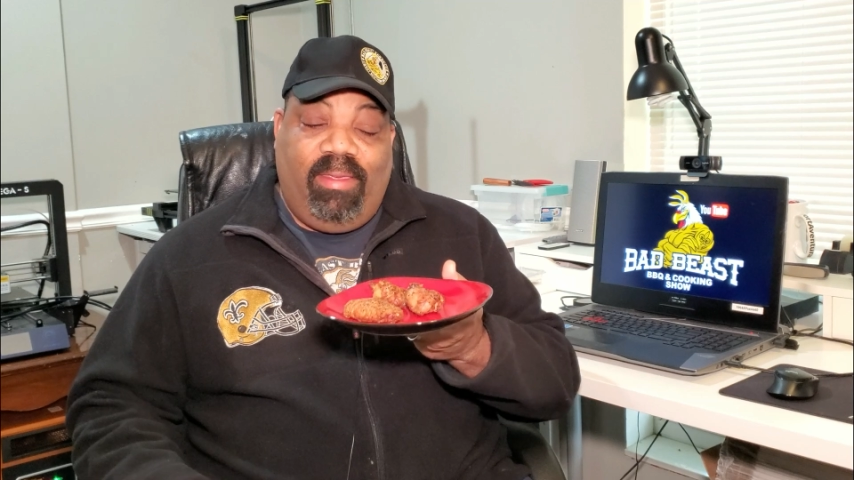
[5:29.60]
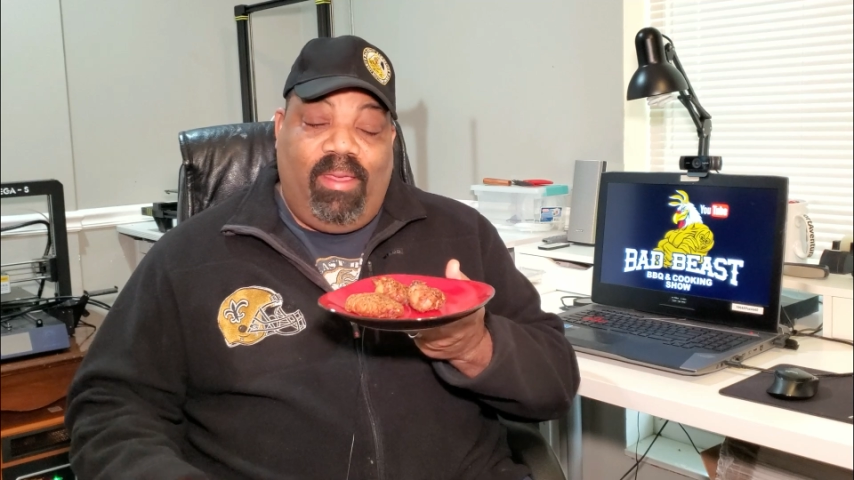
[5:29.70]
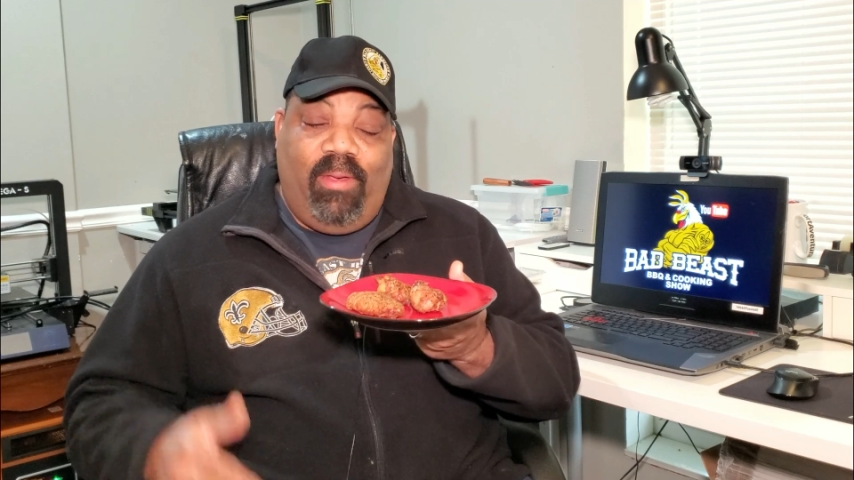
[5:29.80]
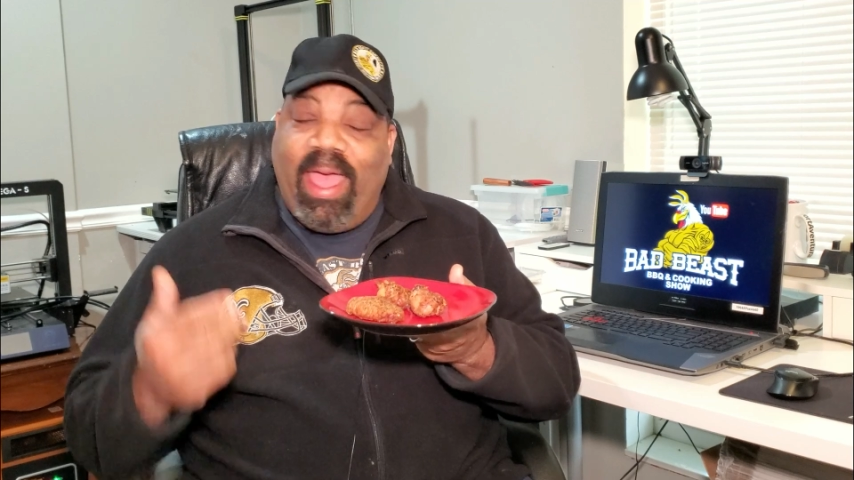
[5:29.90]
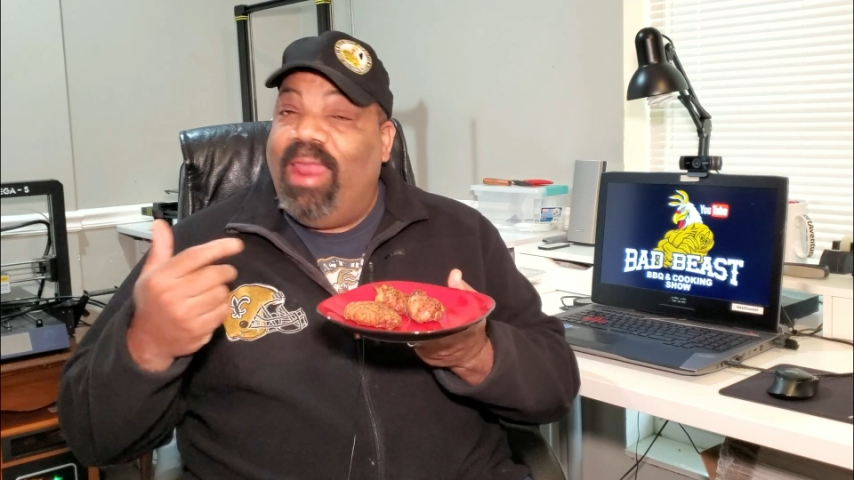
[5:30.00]

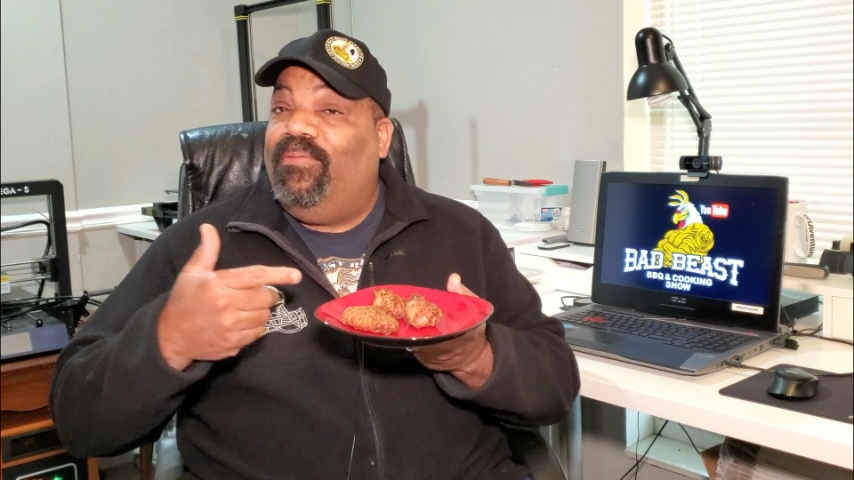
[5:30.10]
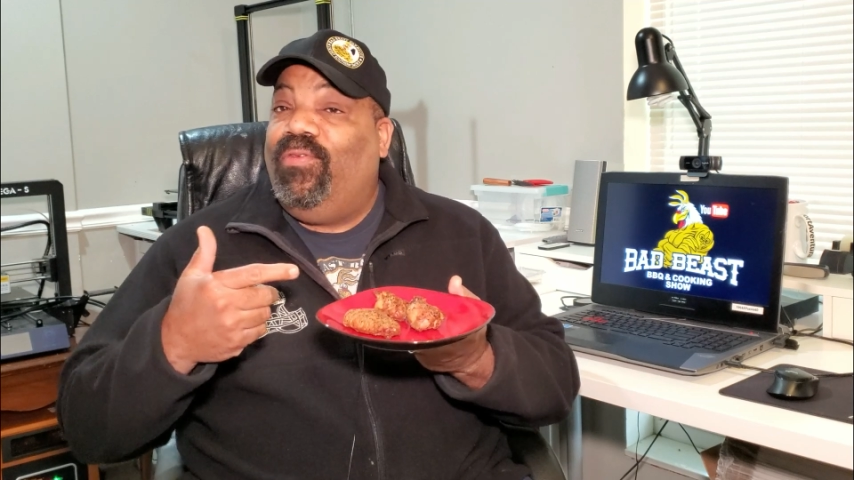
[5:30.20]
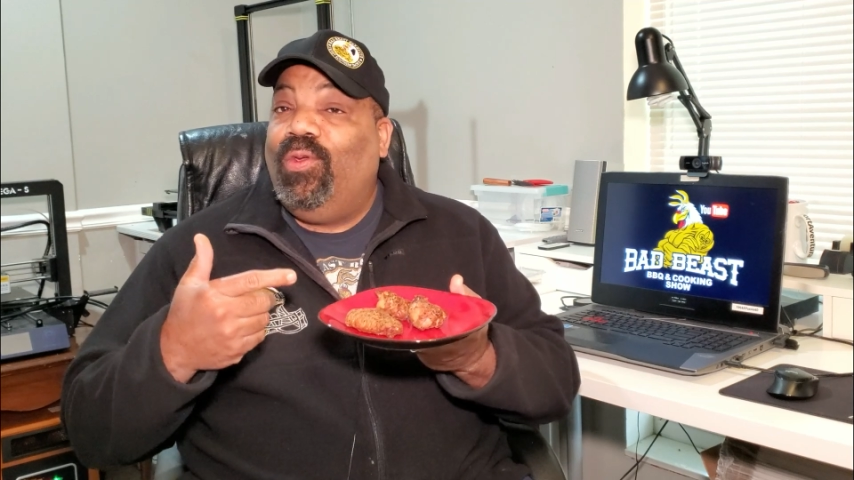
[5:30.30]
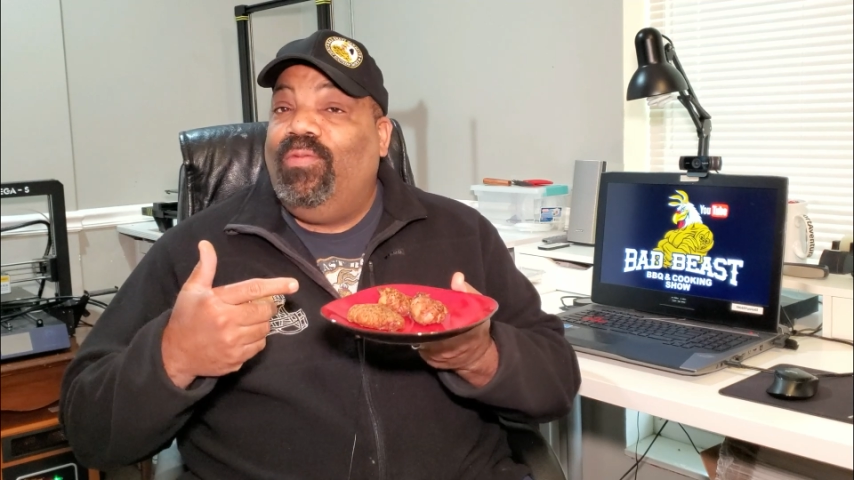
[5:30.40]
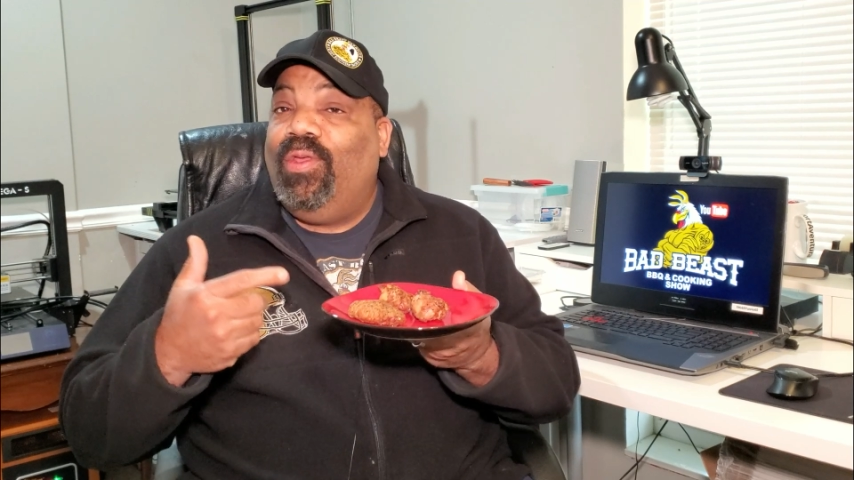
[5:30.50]
So I got a
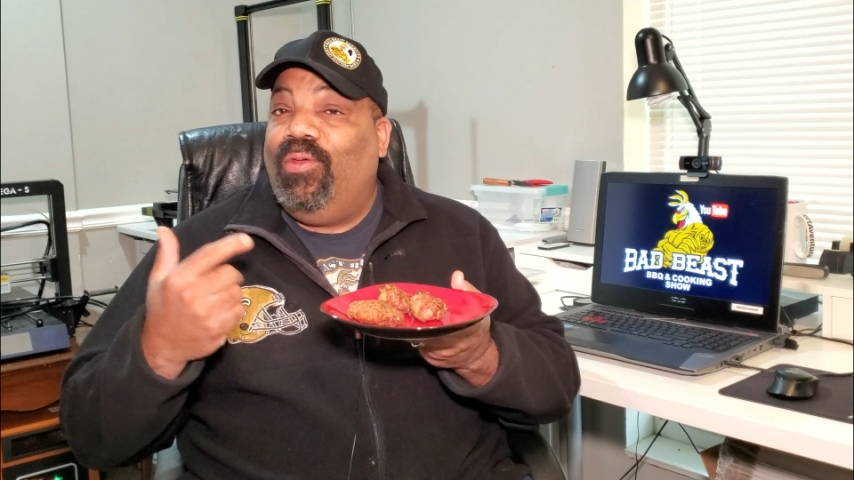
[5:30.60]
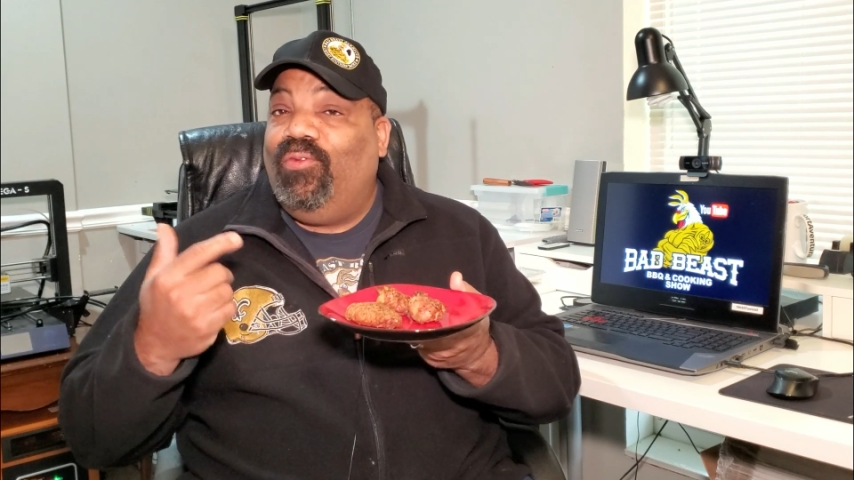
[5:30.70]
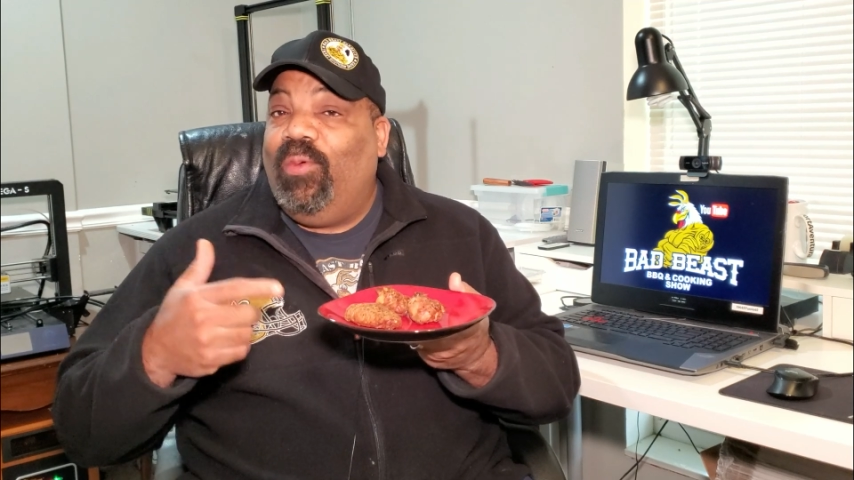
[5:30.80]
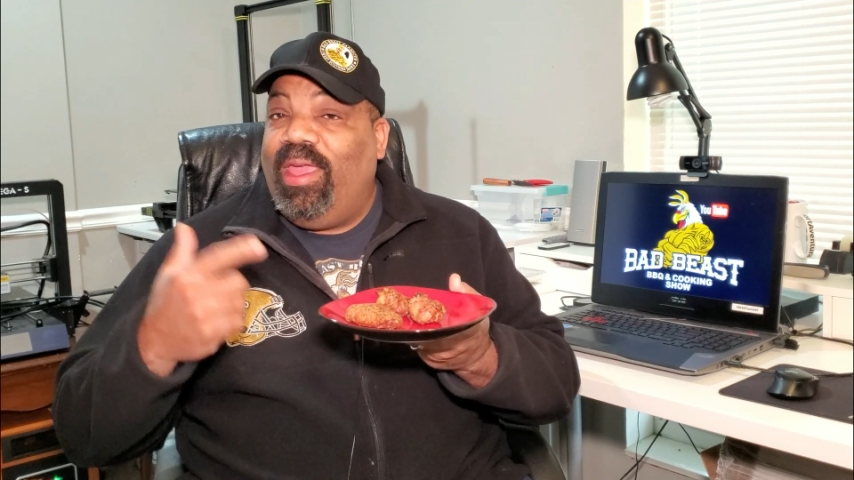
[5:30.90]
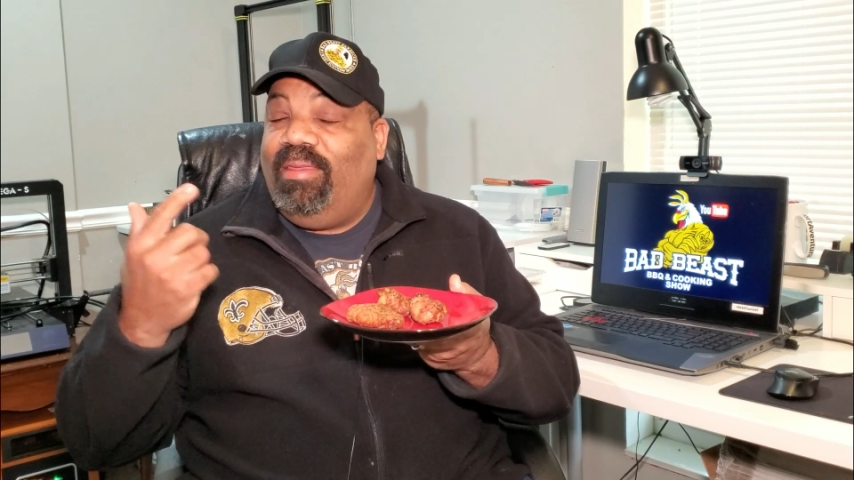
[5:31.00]
few of those
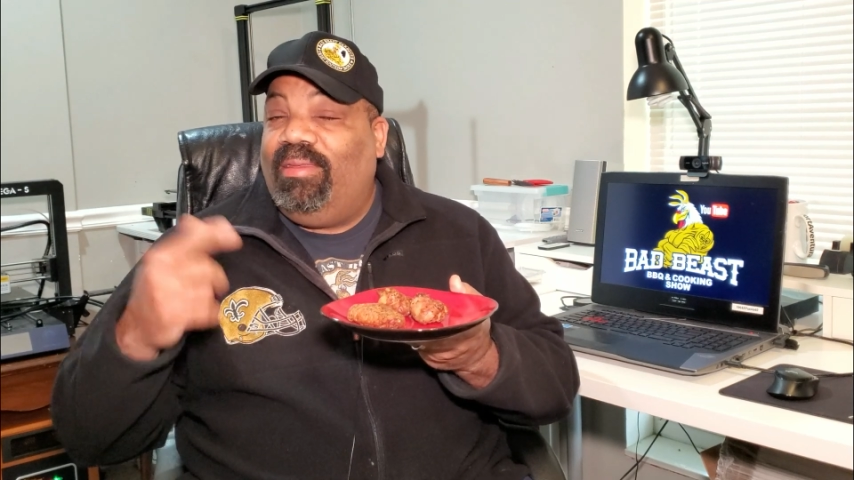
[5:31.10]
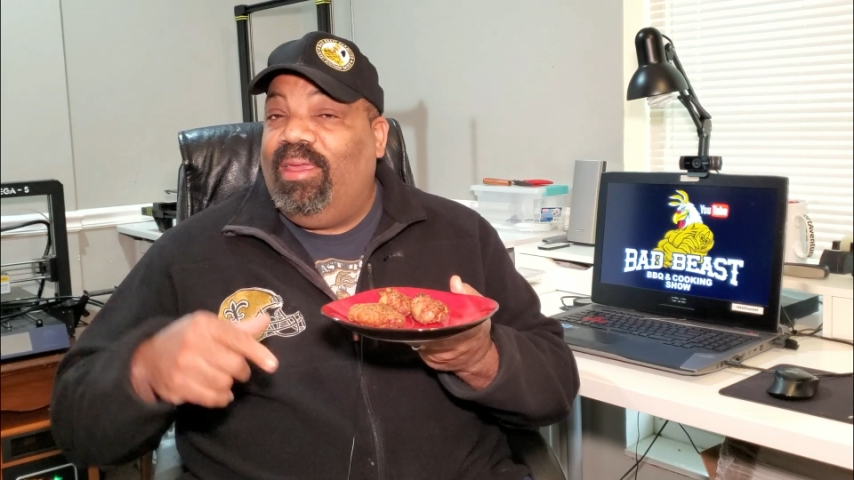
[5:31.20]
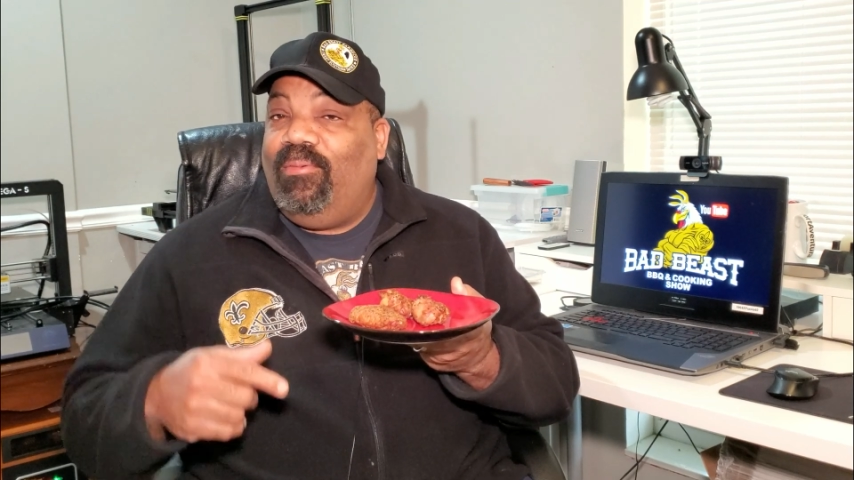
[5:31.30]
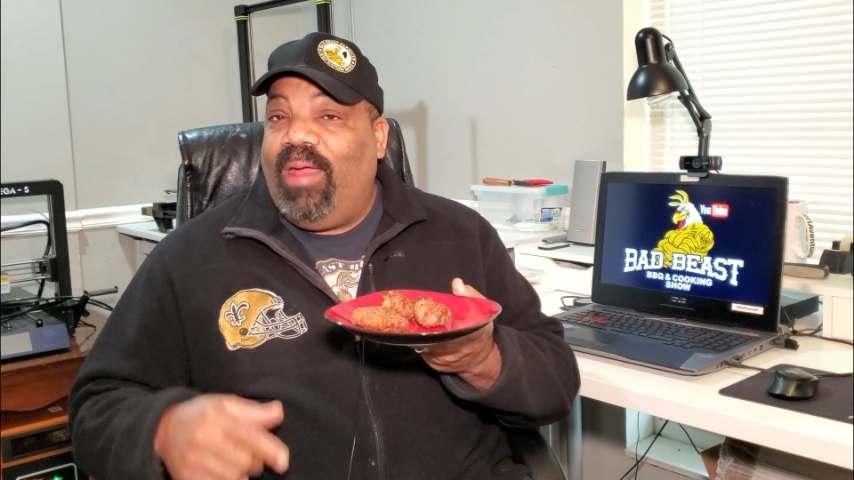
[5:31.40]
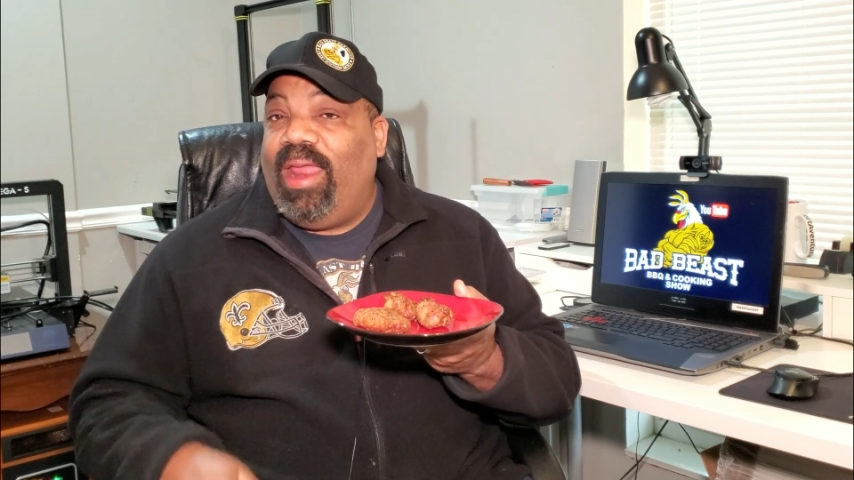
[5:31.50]
wings
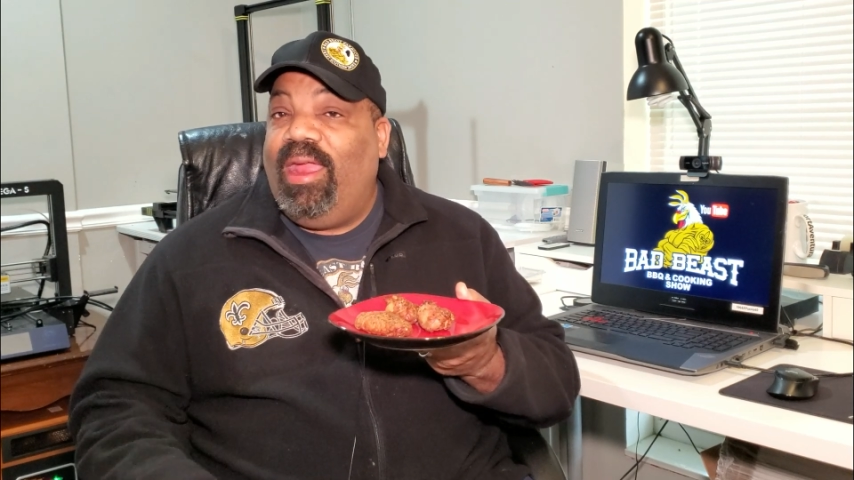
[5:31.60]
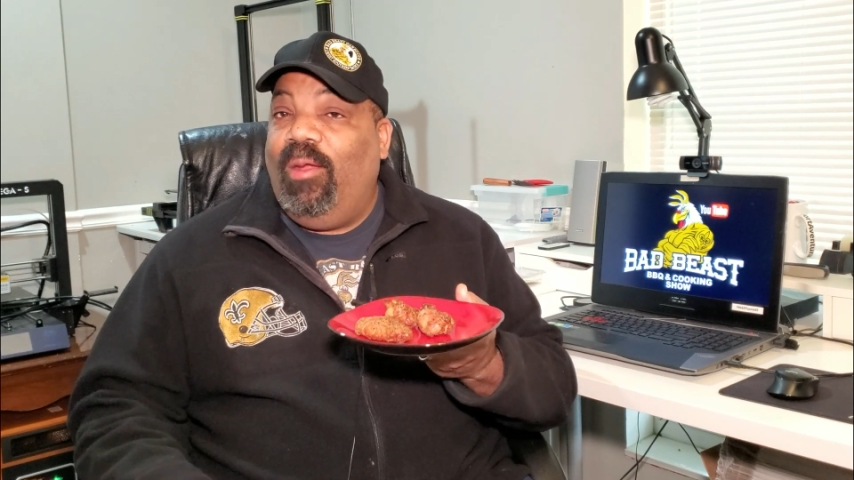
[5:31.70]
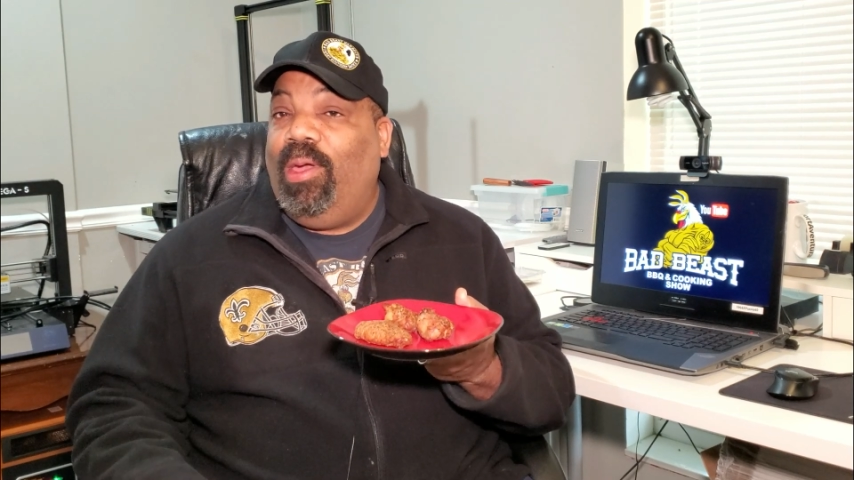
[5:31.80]
sitting right here.